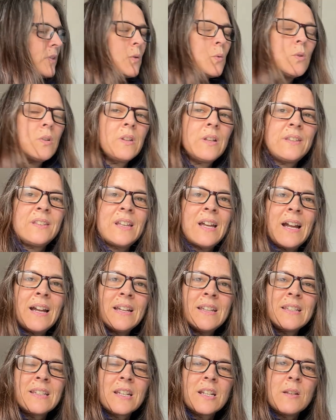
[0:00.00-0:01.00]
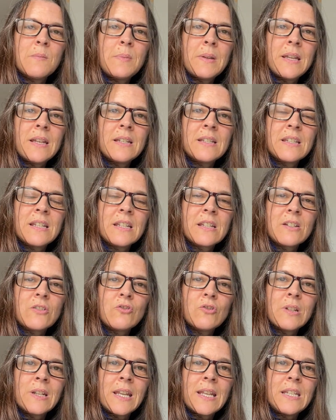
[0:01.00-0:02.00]
well then that is going to be at
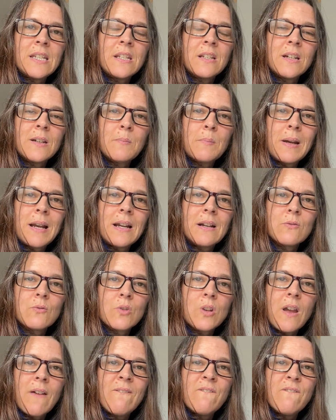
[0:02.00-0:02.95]
£689,